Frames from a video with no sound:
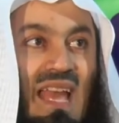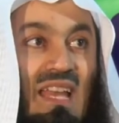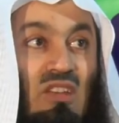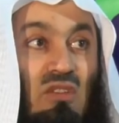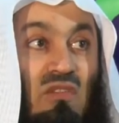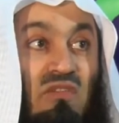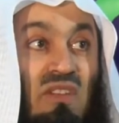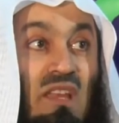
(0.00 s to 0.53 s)
and
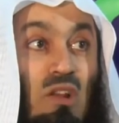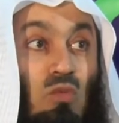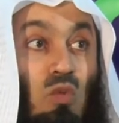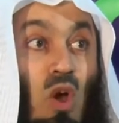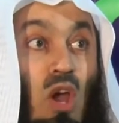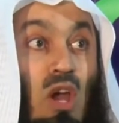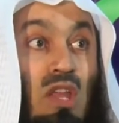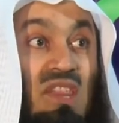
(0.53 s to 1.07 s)
you feel
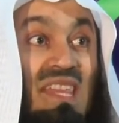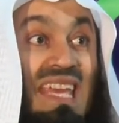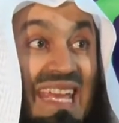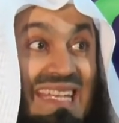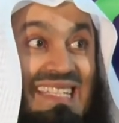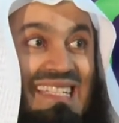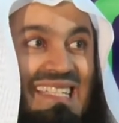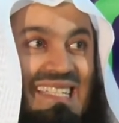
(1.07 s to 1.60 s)
worth
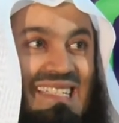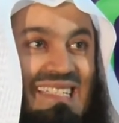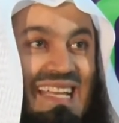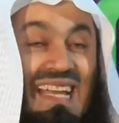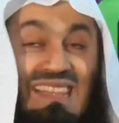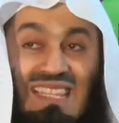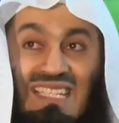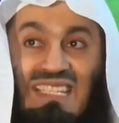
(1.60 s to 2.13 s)
it
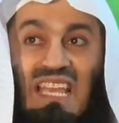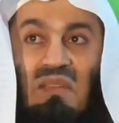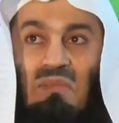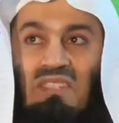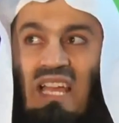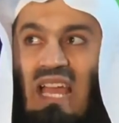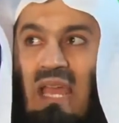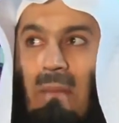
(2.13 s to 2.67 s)
at the same
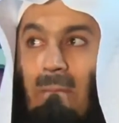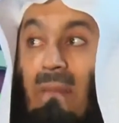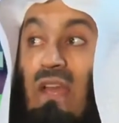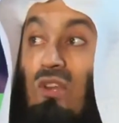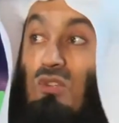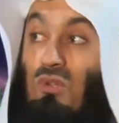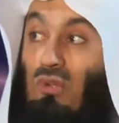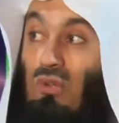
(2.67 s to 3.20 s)
time.
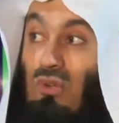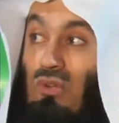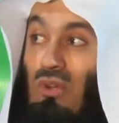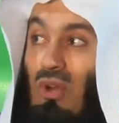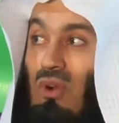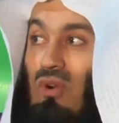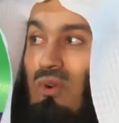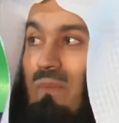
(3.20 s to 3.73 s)
Do you
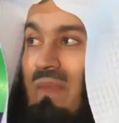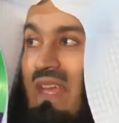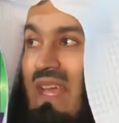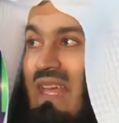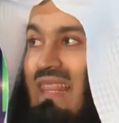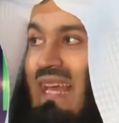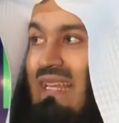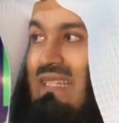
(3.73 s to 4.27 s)
know
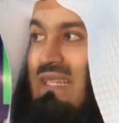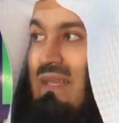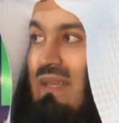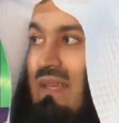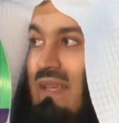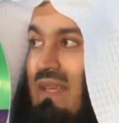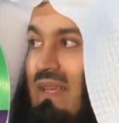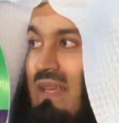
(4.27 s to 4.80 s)
that,
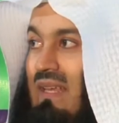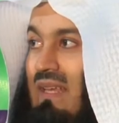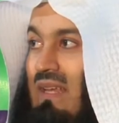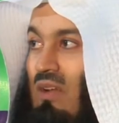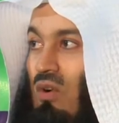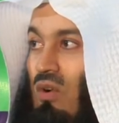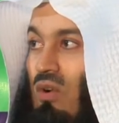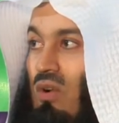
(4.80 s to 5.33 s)

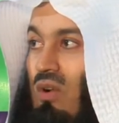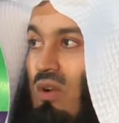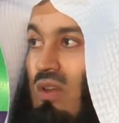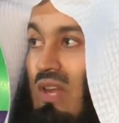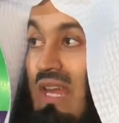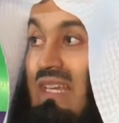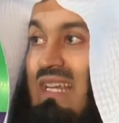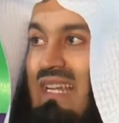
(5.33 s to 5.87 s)

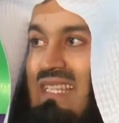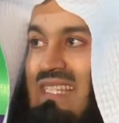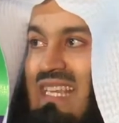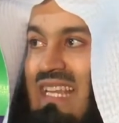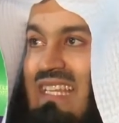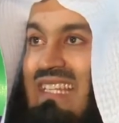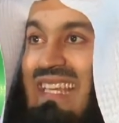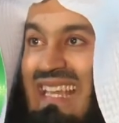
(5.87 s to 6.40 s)
like I
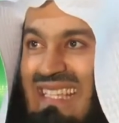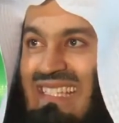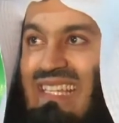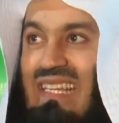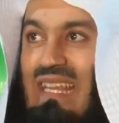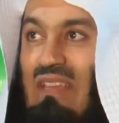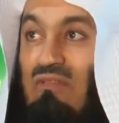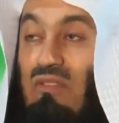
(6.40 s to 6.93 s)
said
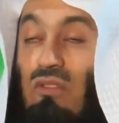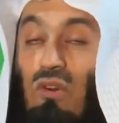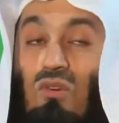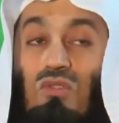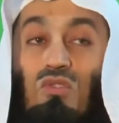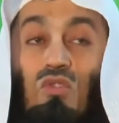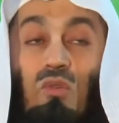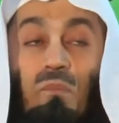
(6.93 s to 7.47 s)
yesterday, for
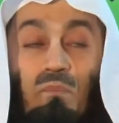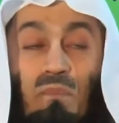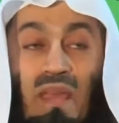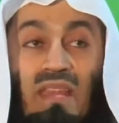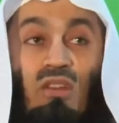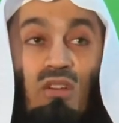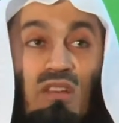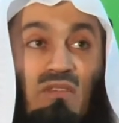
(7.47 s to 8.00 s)
those who
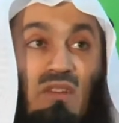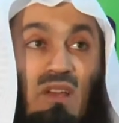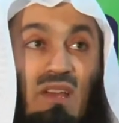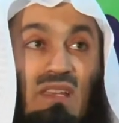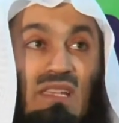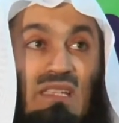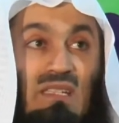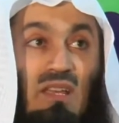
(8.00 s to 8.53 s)
may not have
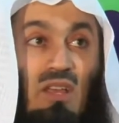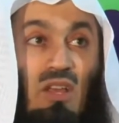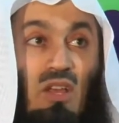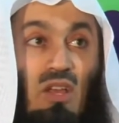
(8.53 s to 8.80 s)
heard it,